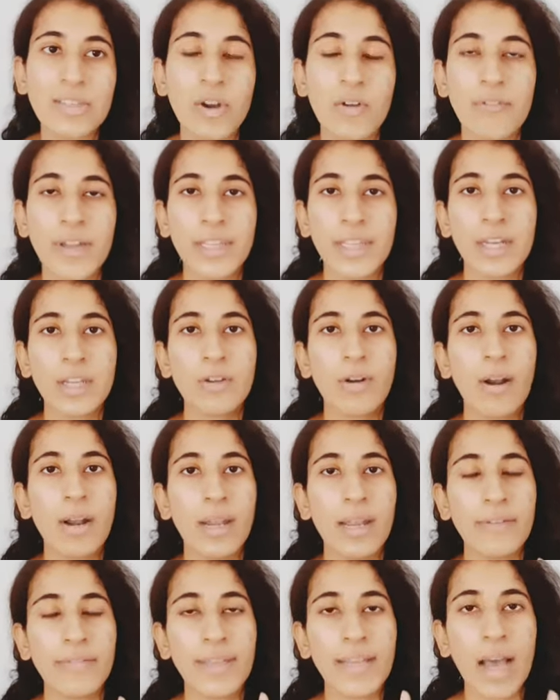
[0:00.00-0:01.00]
or whether you are
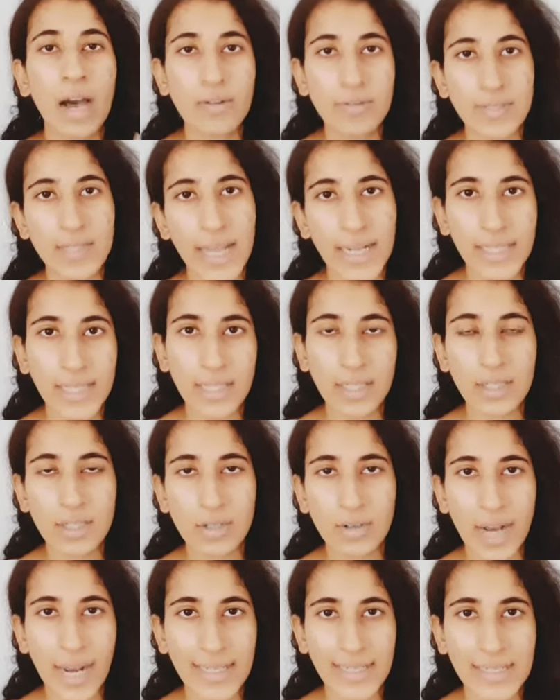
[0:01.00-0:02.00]
living outside the
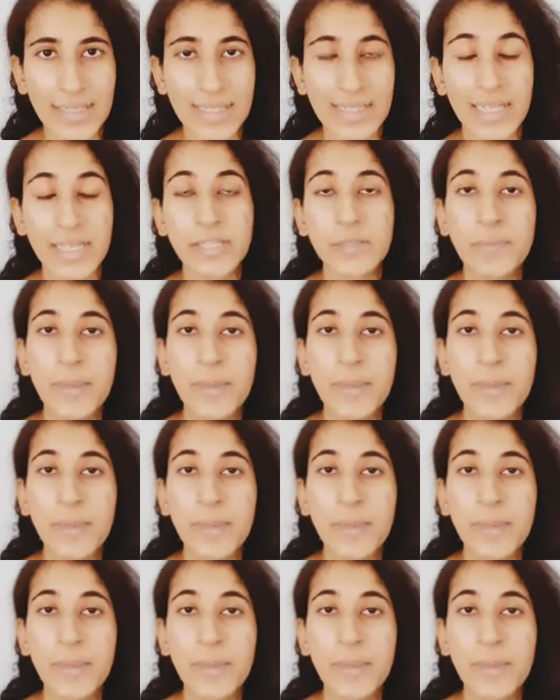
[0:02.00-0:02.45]
United States,